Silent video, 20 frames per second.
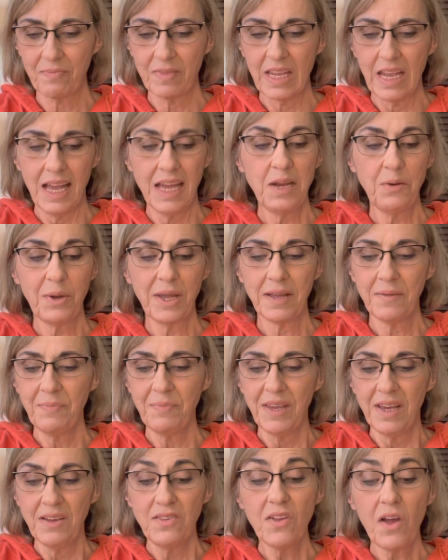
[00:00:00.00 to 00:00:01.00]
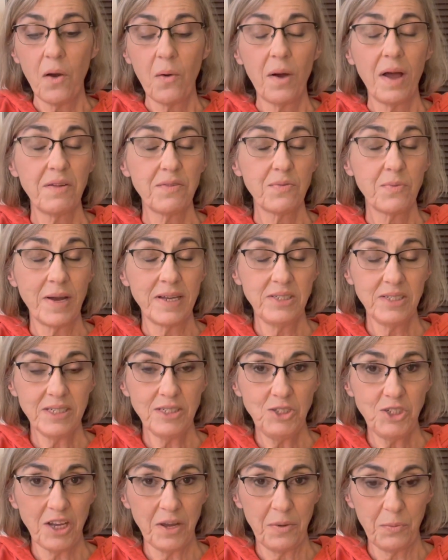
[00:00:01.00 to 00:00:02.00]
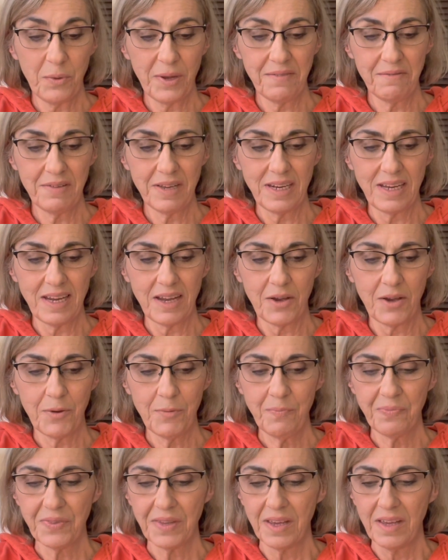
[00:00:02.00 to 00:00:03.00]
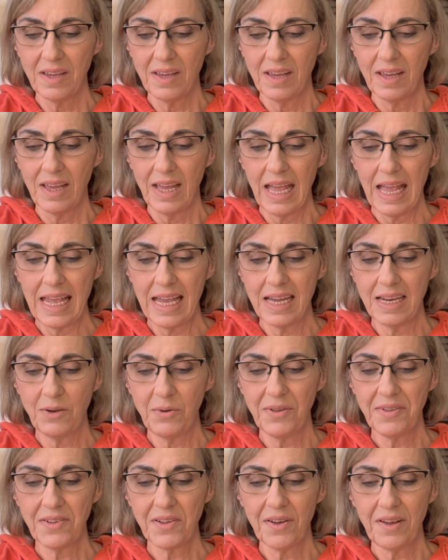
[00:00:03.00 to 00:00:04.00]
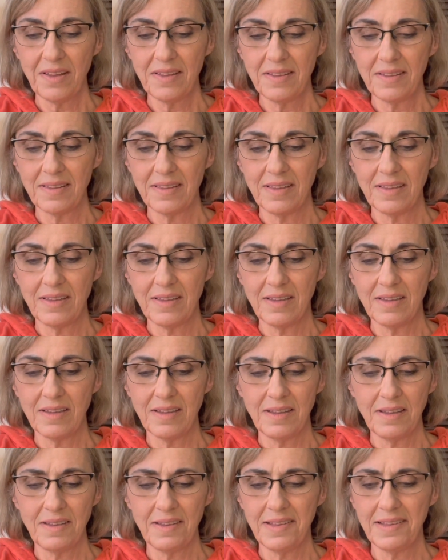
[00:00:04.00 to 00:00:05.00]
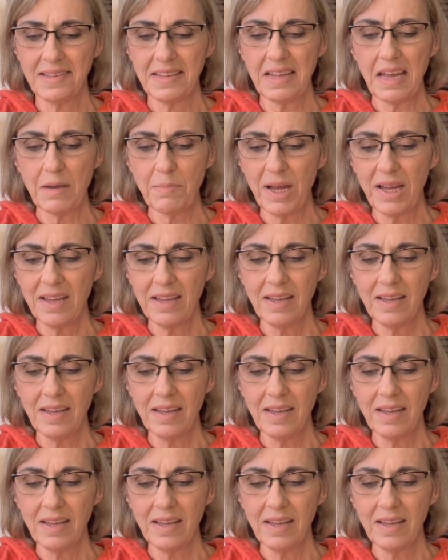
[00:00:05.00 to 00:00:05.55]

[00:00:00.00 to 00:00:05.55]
Anyway, so I was watching a John White video, and it was called Sama,